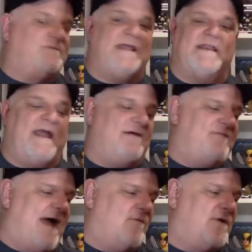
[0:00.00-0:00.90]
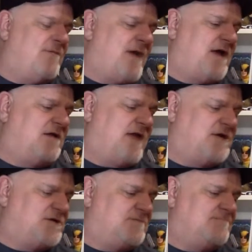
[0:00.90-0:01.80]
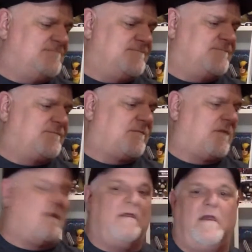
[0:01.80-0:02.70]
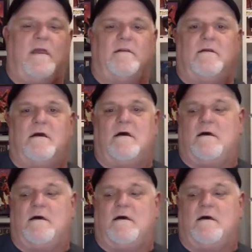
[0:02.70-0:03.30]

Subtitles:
Didn't have that one in my collection. And